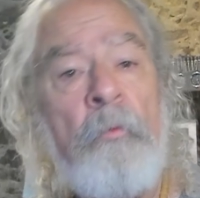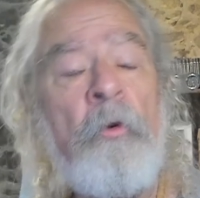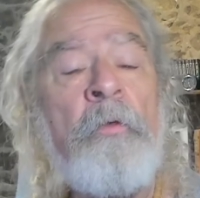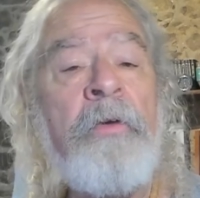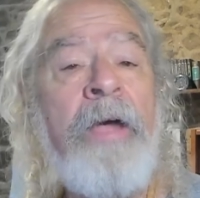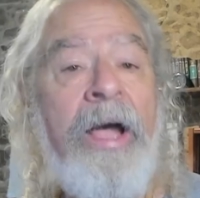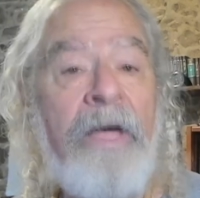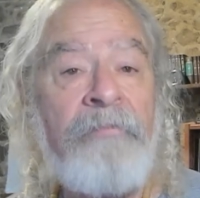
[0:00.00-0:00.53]
would
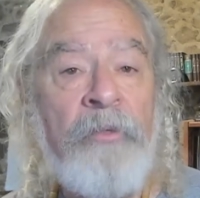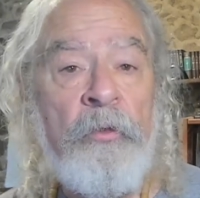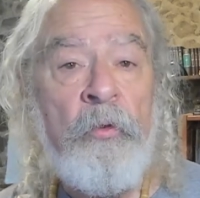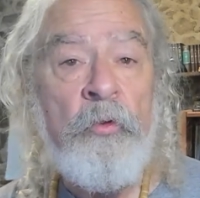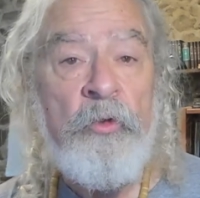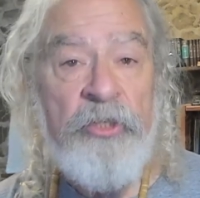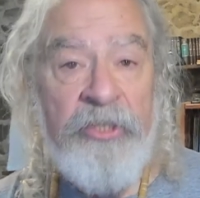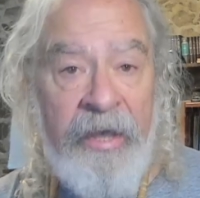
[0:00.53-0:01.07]
have
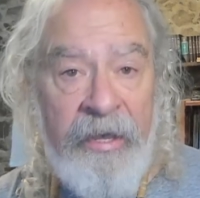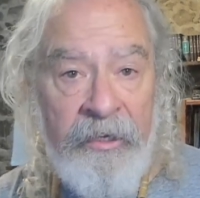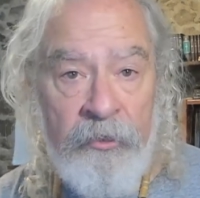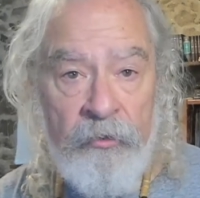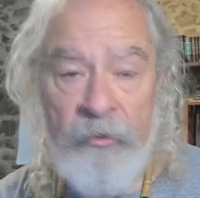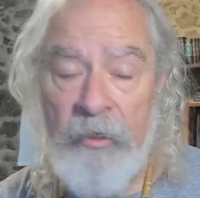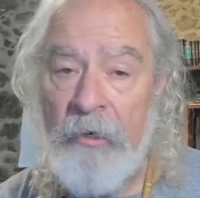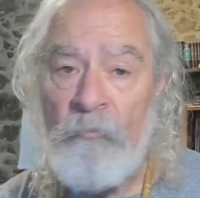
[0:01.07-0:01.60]
to
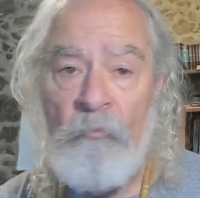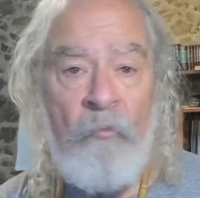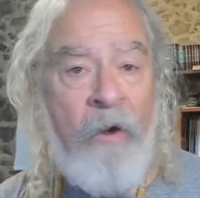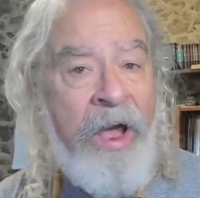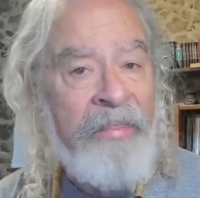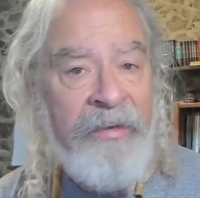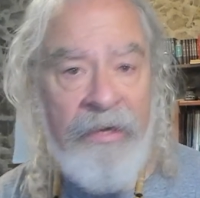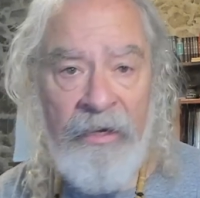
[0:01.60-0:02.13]
change
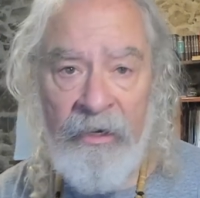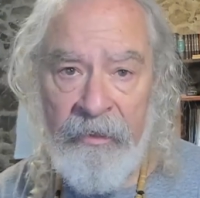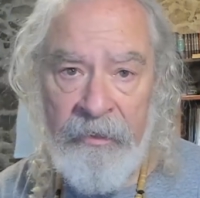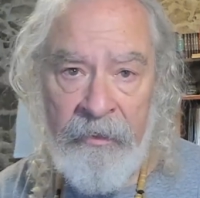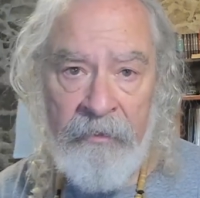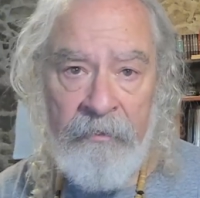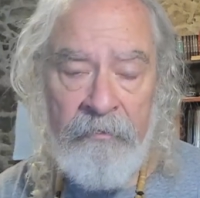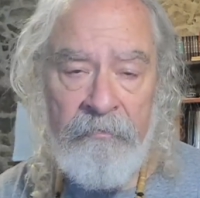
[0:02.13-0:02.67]

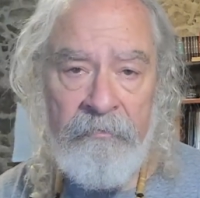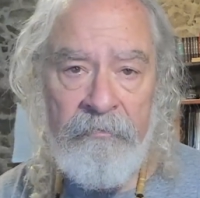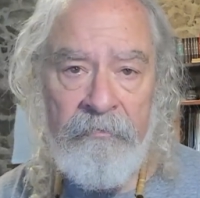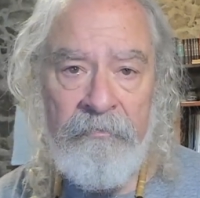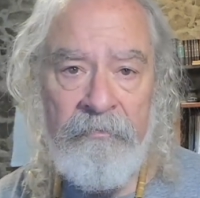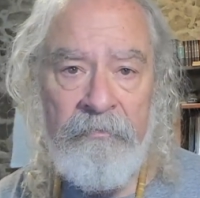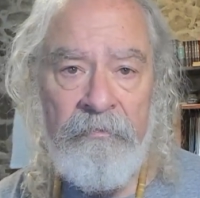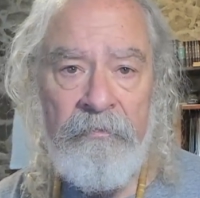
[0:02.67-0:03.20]
radically
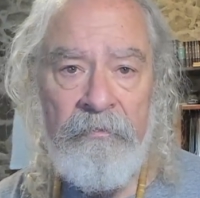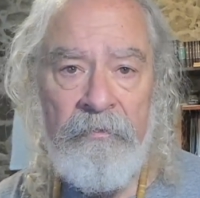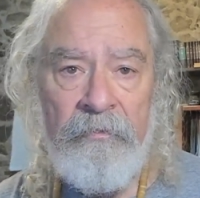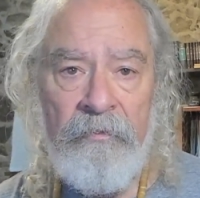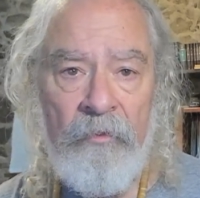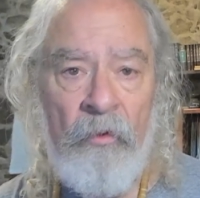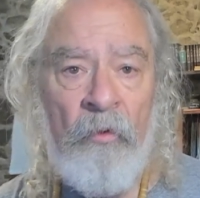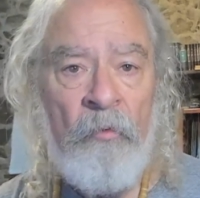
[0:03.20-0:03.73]

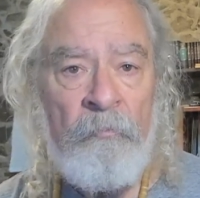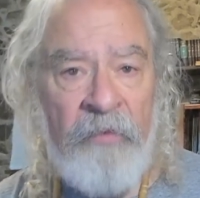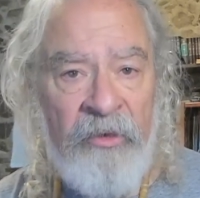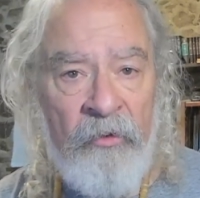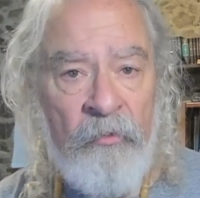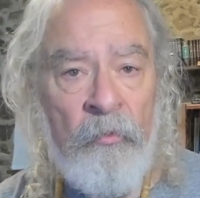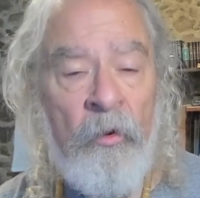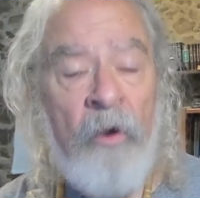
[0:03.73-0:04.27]
our
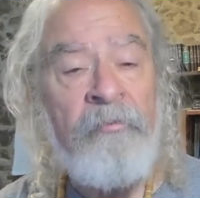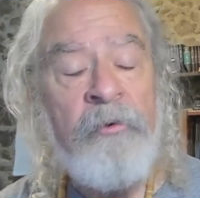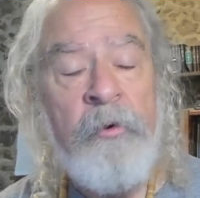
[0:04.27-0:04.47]
view of